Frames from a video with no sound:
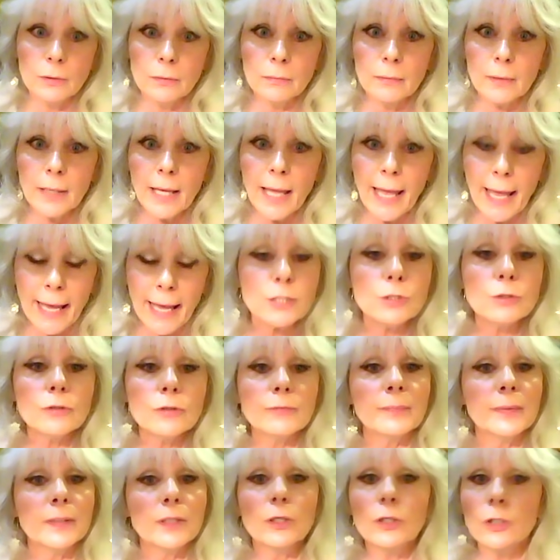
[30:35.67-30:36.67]
had to
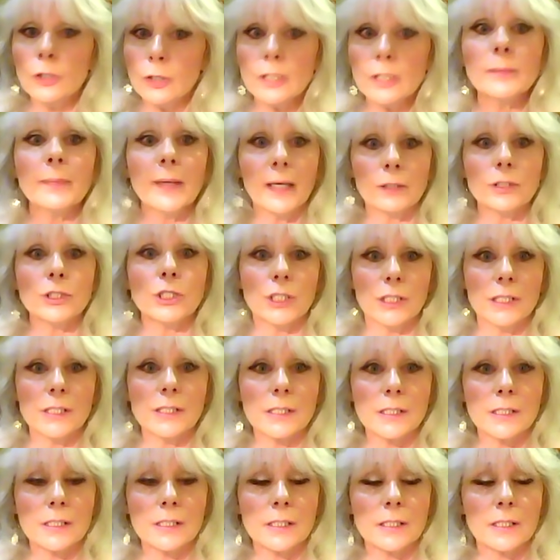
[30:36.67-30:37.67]
have heard about
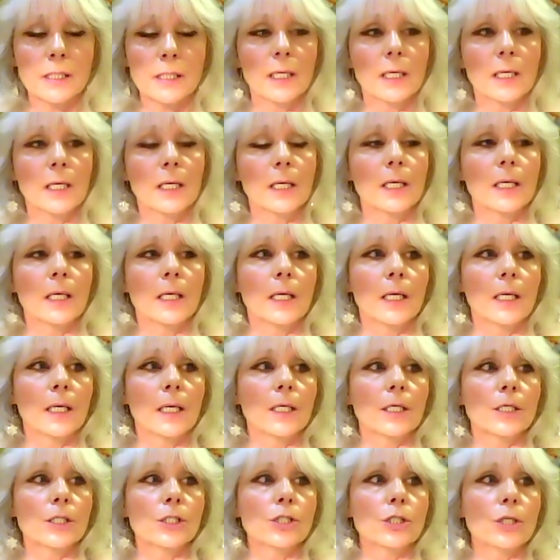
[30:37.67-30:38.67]
Jesus.
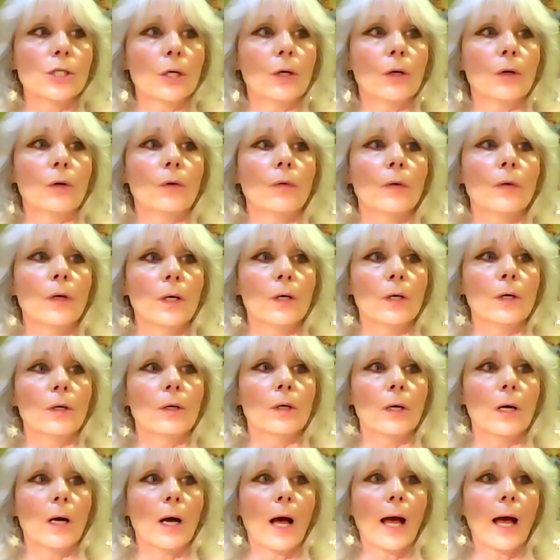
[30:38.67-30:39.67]
So
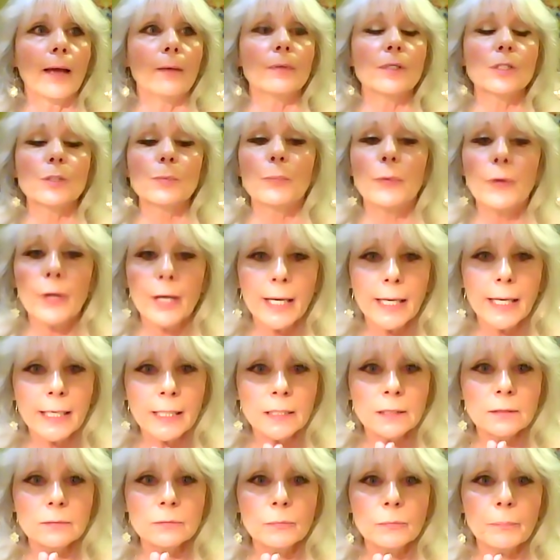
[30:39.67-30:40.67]
I was
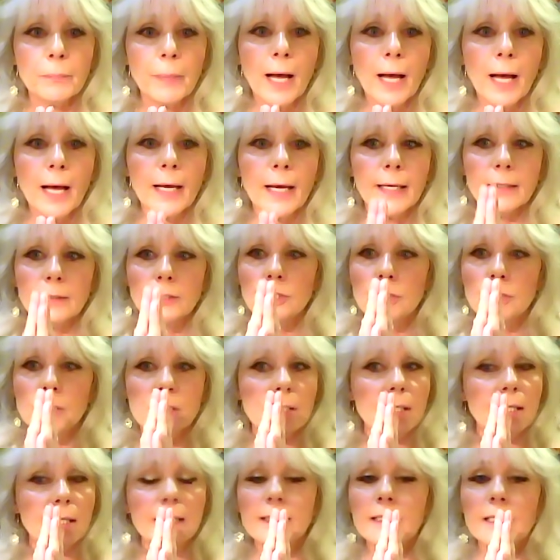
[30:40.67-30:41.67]
praying by
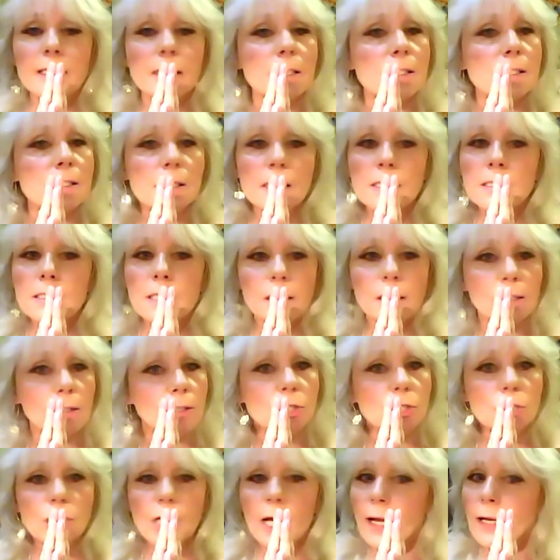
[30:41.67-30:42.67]
just like this as a
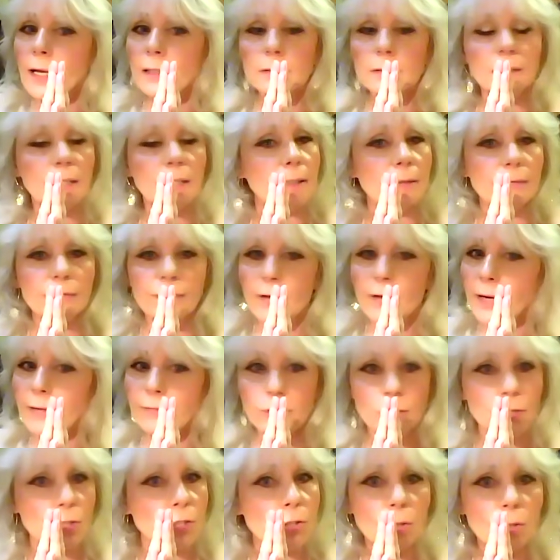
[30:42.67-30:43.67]
little child, 5
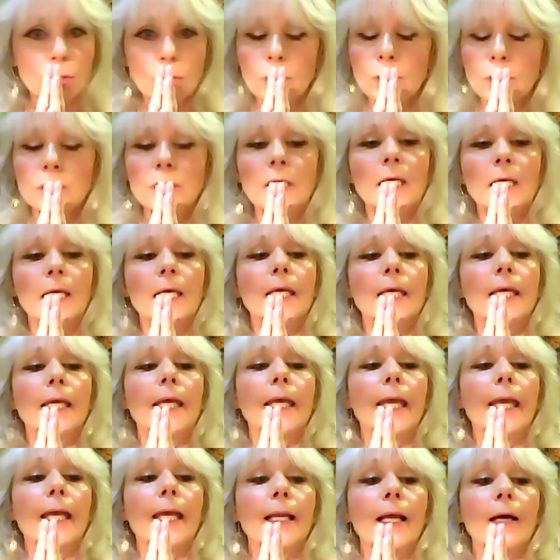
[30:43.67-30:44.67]
years old,
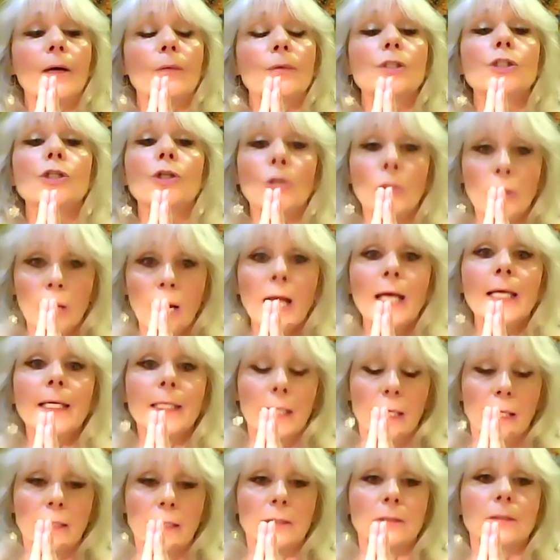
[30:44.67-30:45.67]
and I was
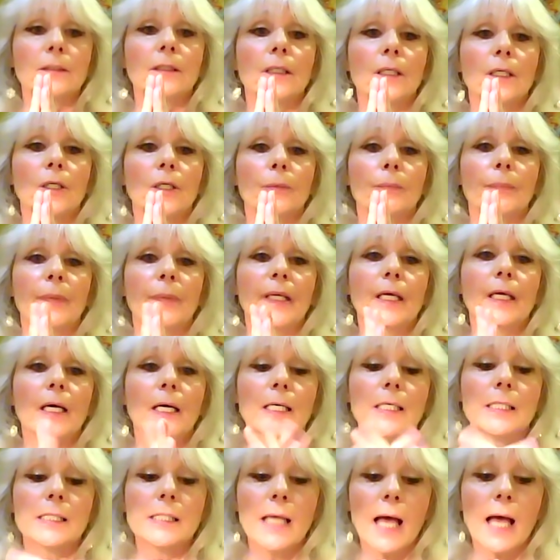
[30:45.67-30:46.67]
crying
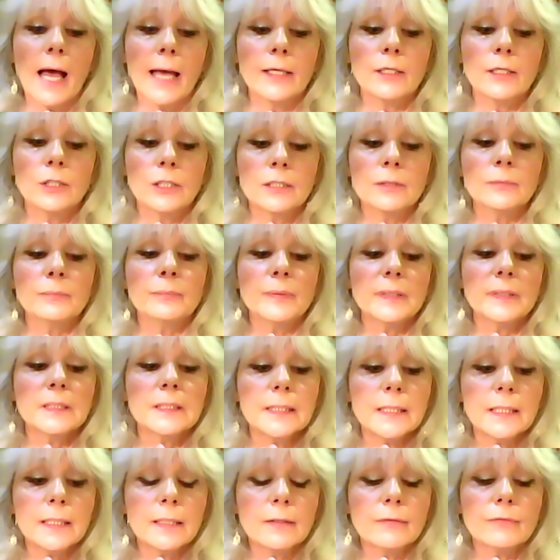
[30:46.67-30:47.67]
because I couldn't
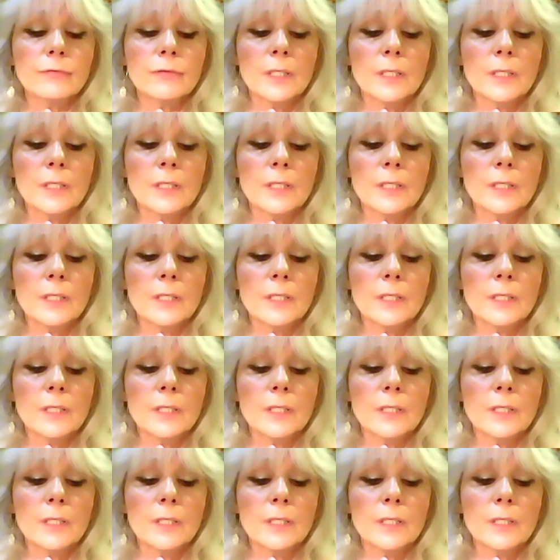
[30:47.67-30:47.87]
believe